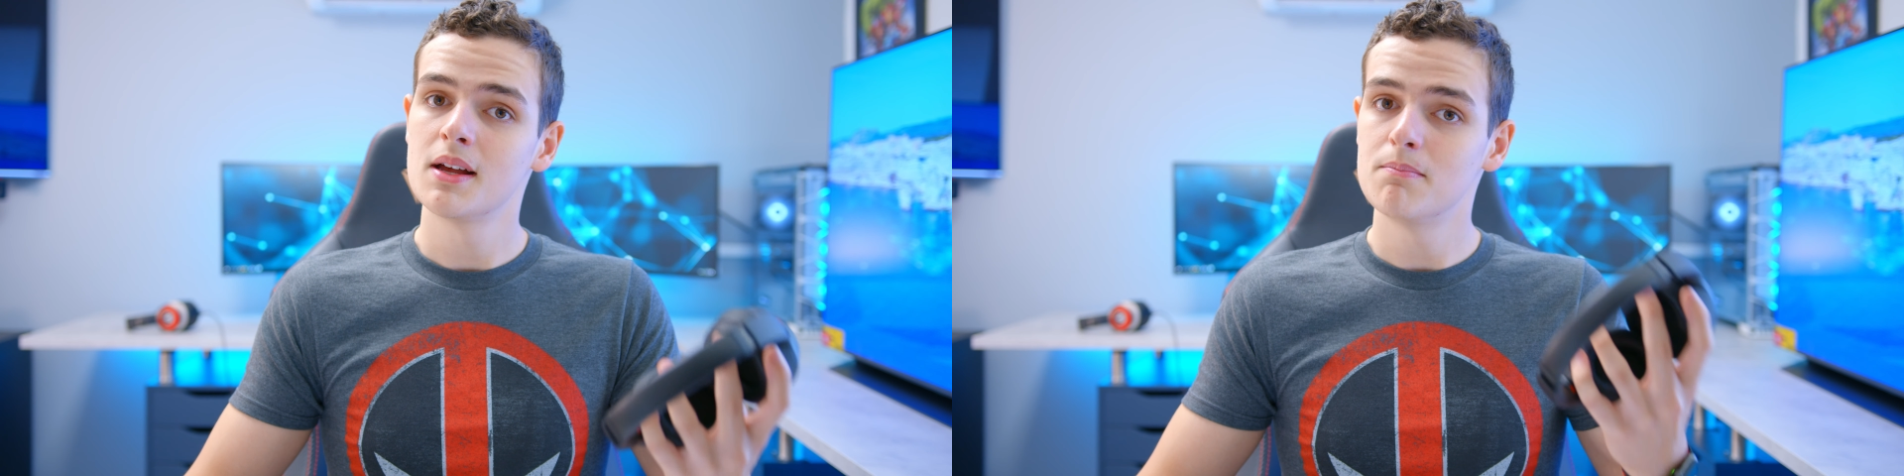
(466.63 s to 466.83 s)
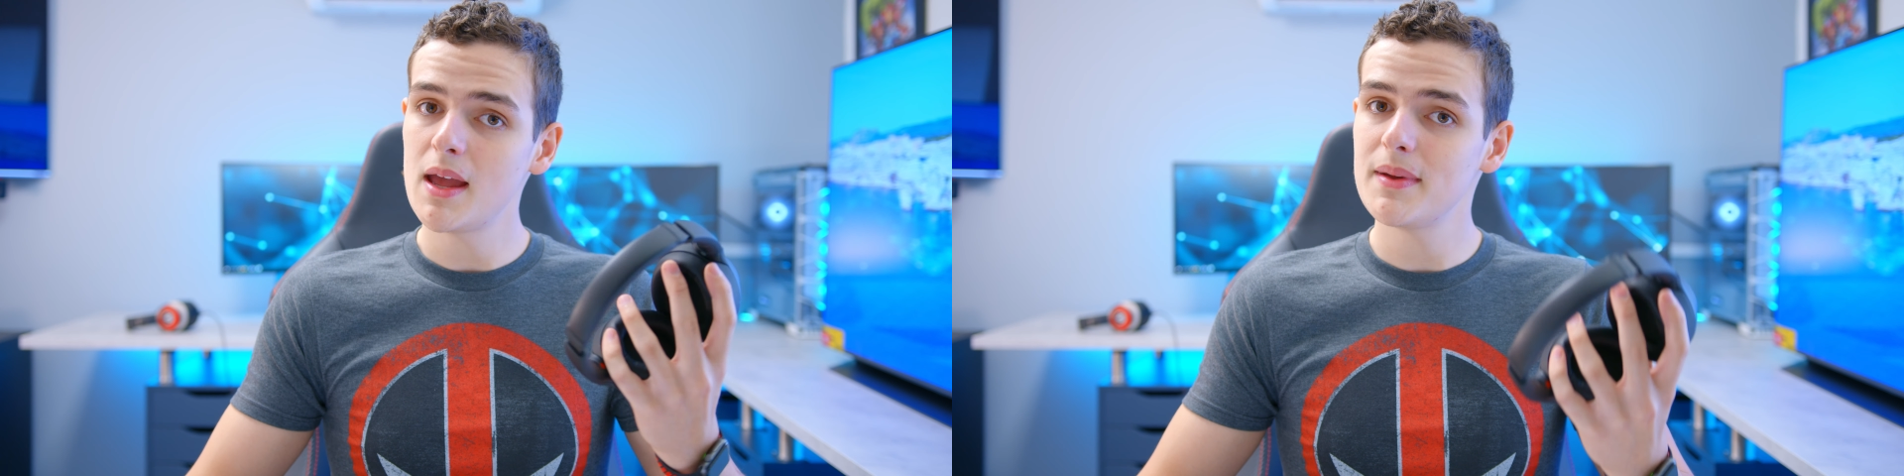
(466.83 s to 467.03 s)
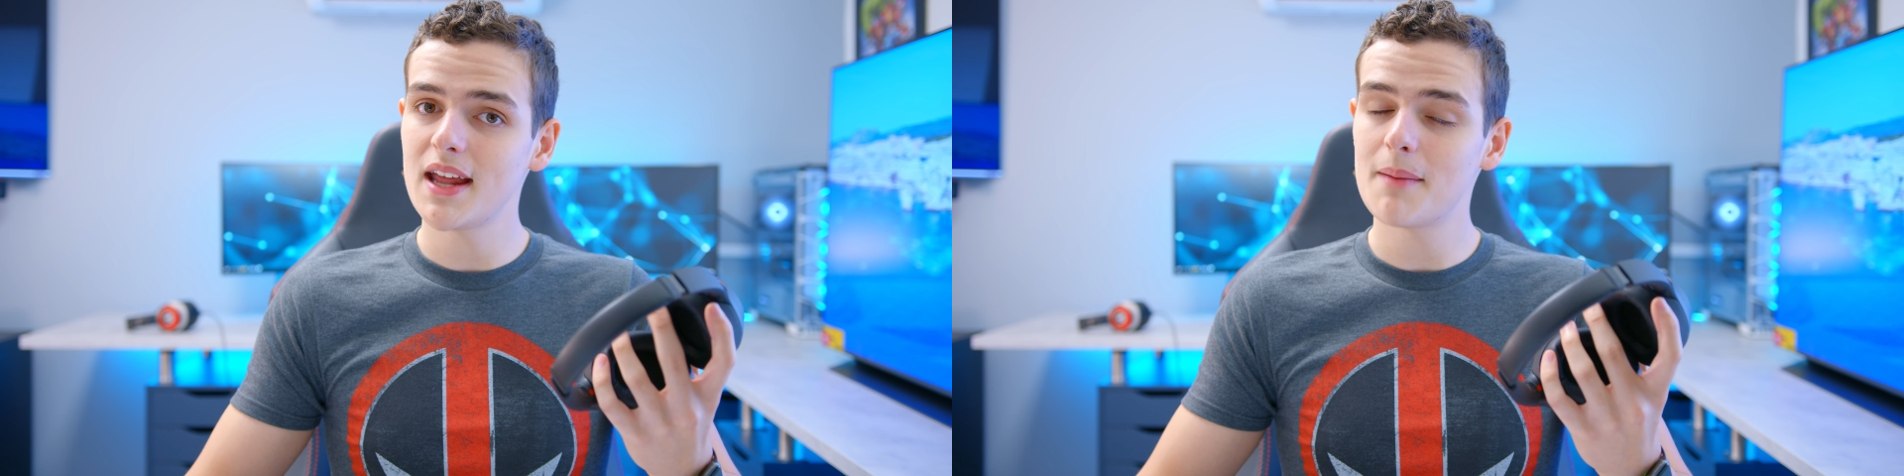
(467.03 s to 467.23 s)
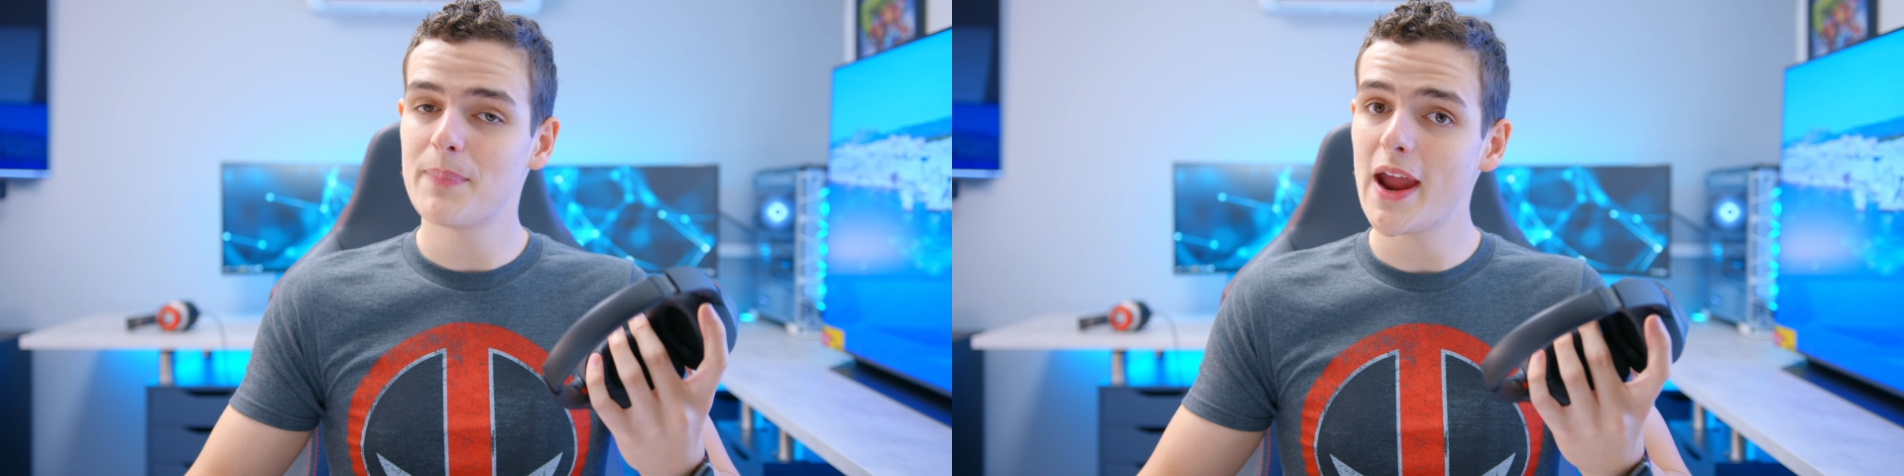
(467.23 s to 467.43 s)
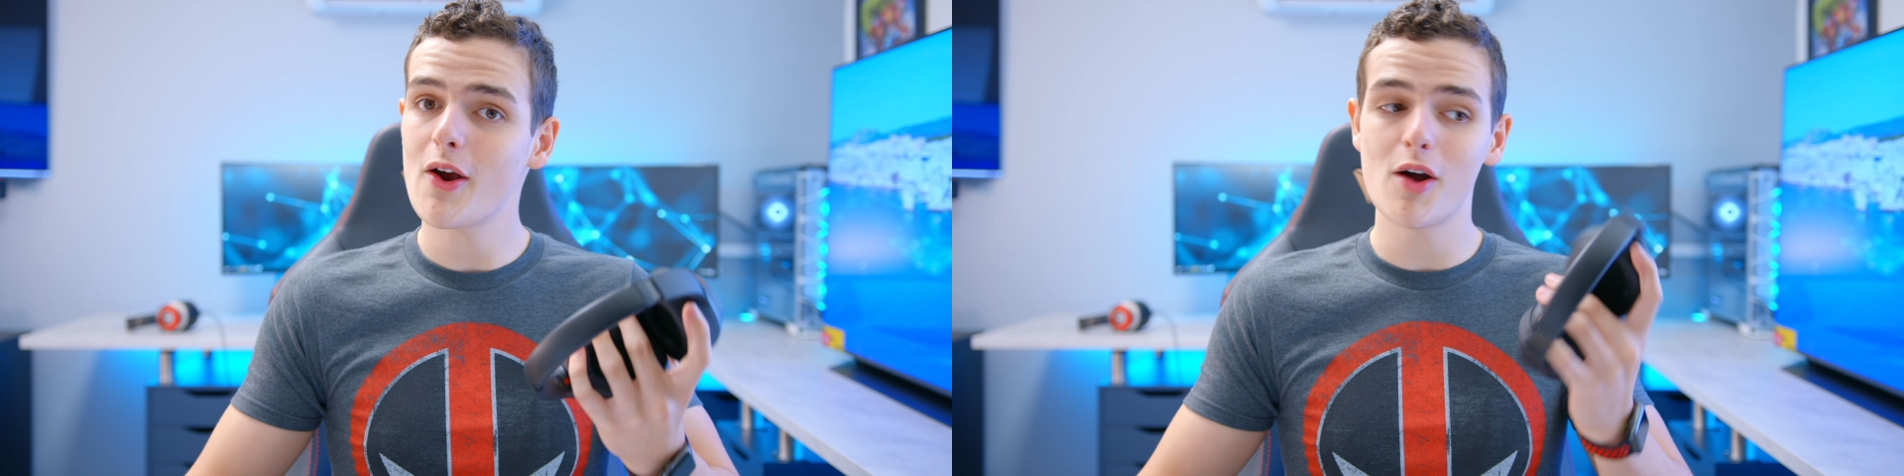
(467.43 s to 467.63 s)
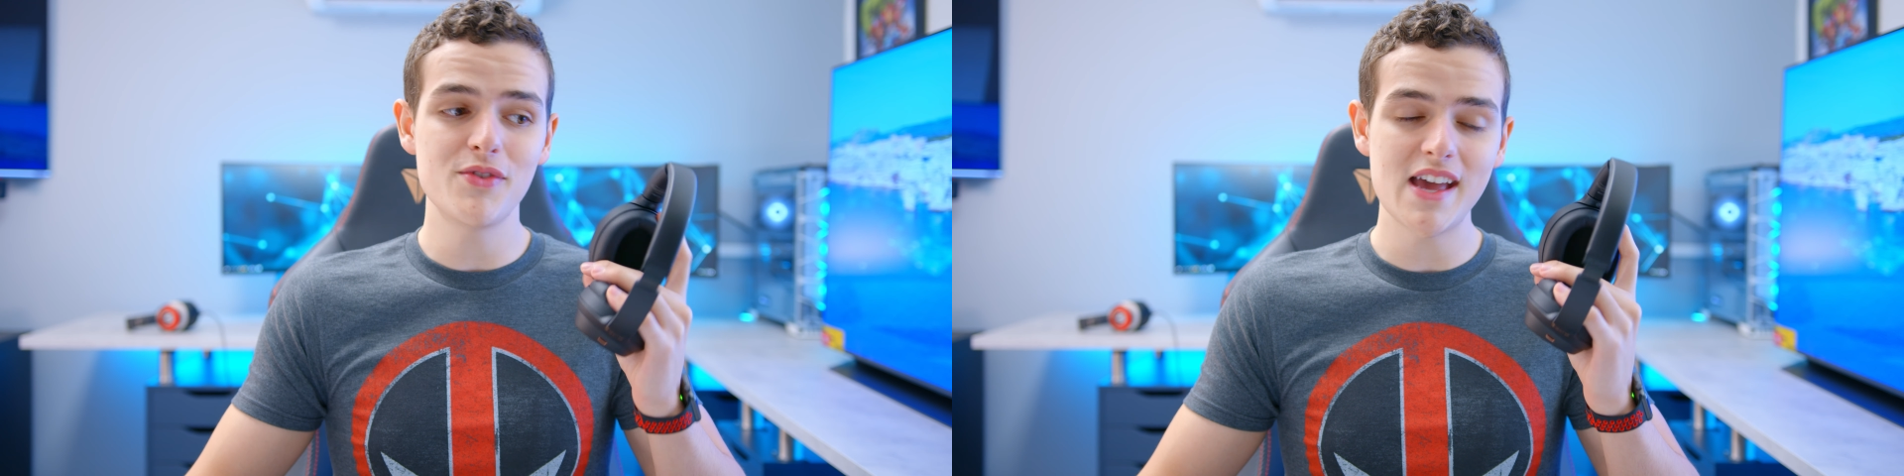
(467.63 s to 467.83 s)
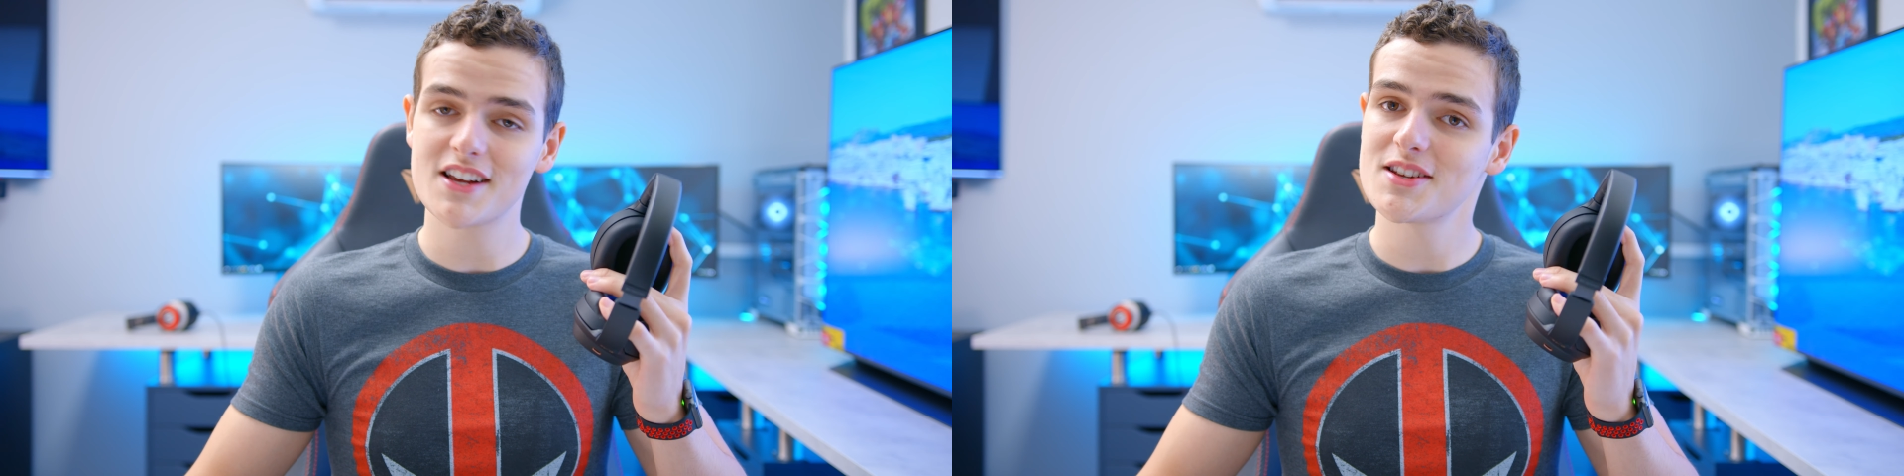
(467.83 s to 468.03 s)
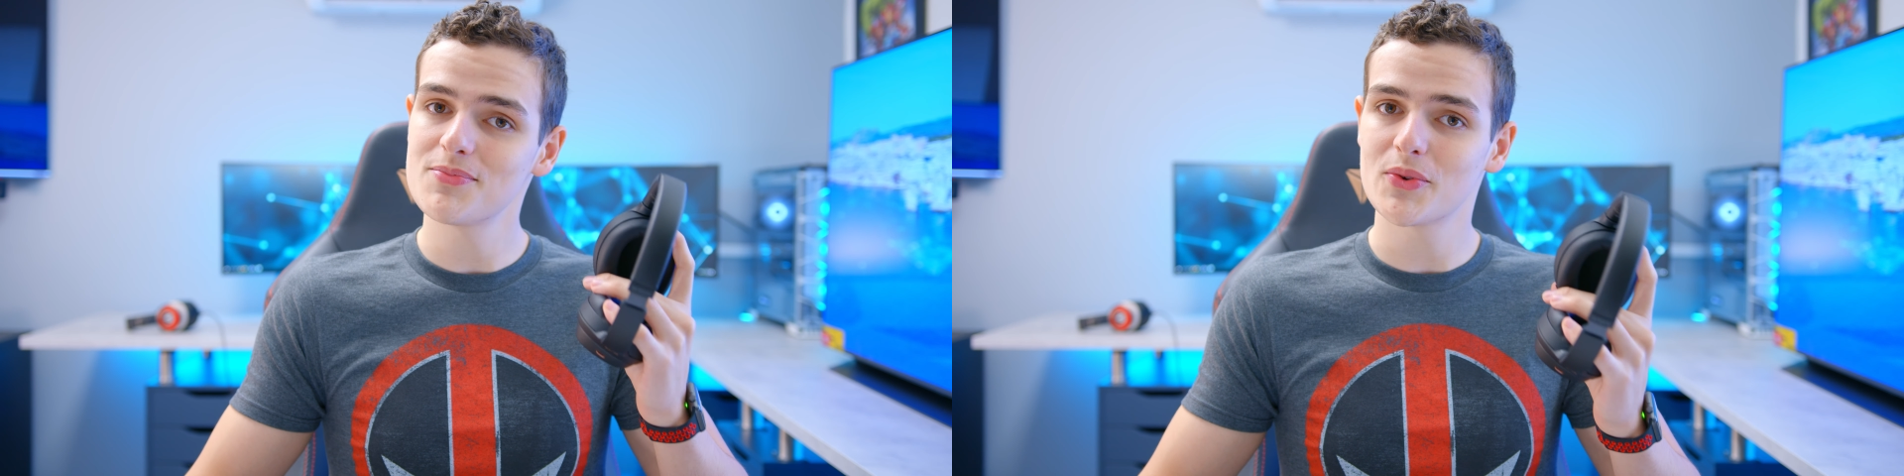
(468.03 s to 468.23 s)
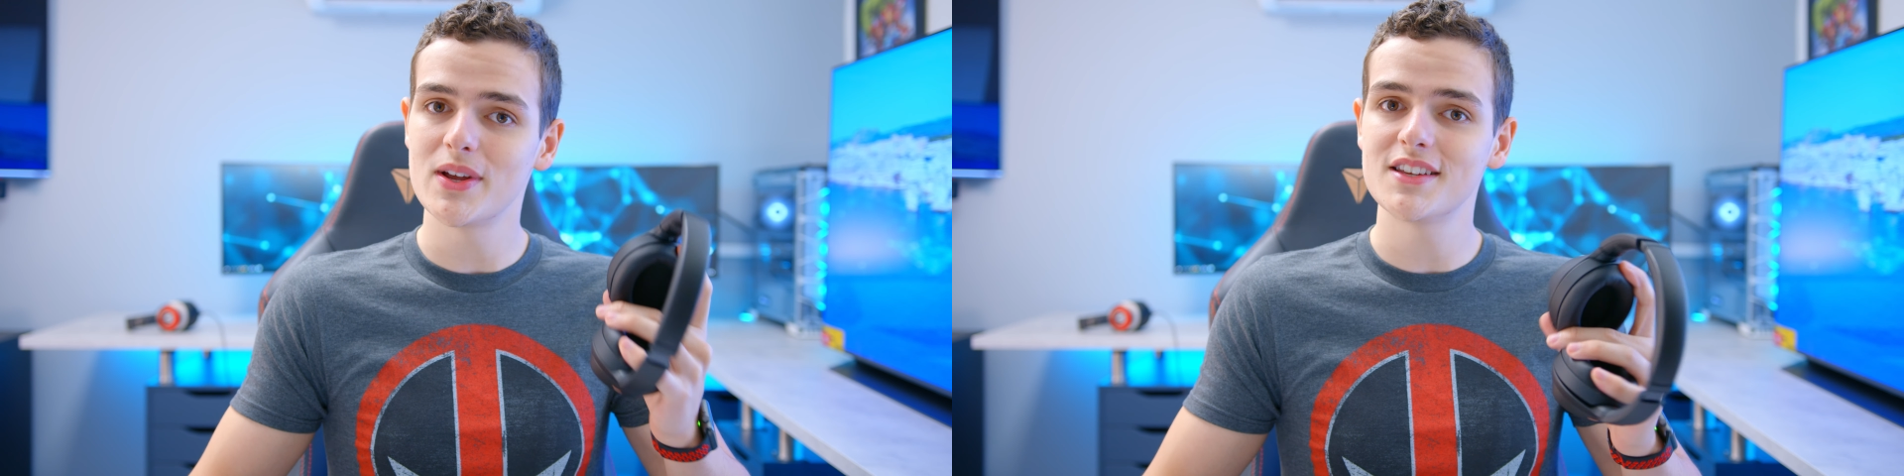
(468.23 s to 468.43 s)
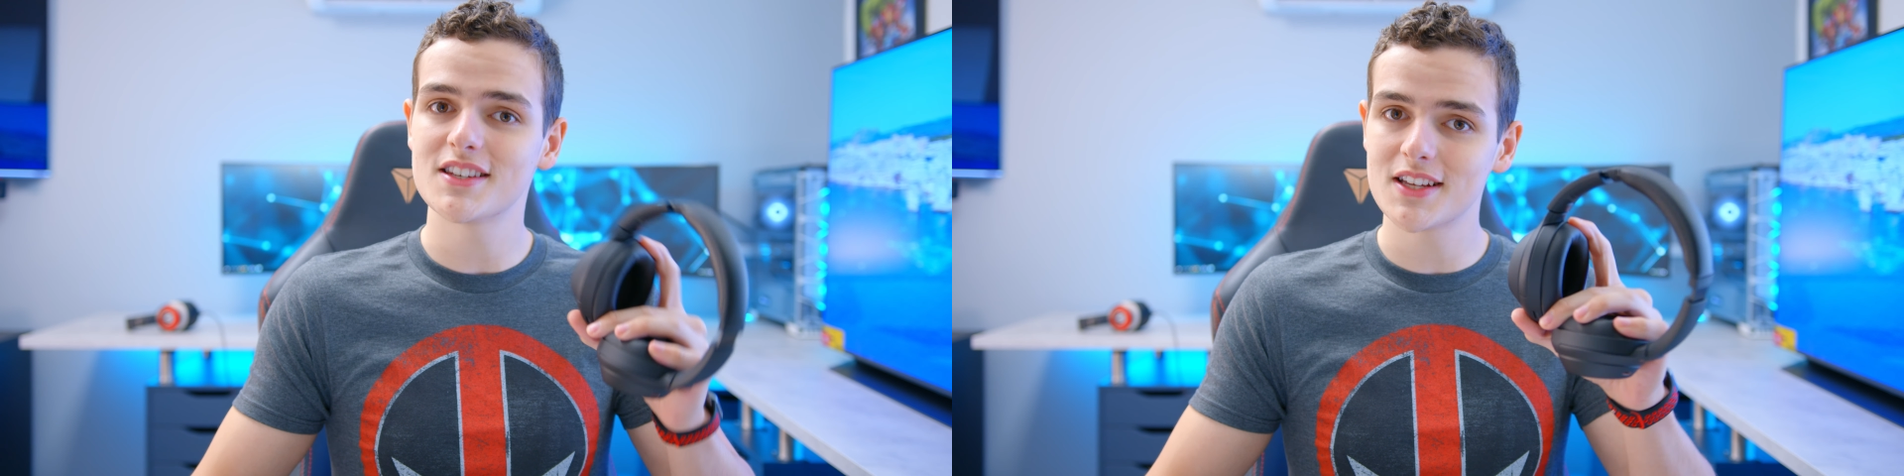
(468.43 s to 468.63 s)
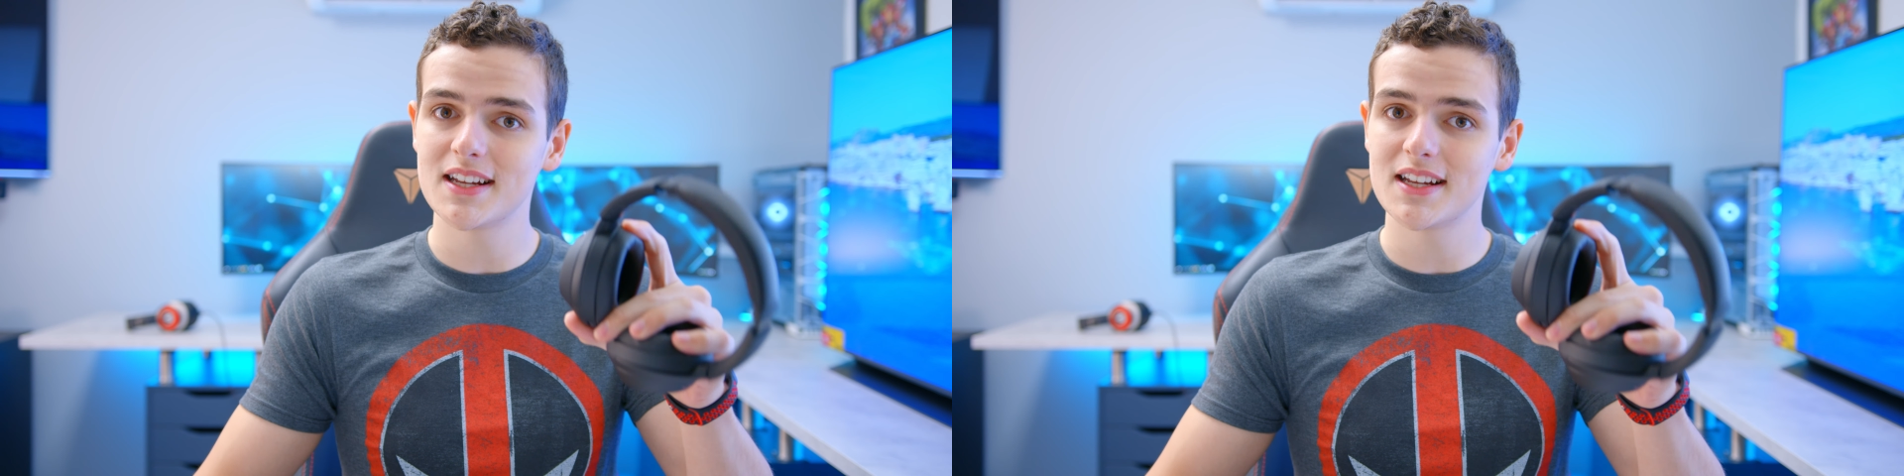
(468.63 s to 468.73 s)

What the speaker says: maybe a pair of the XM3s is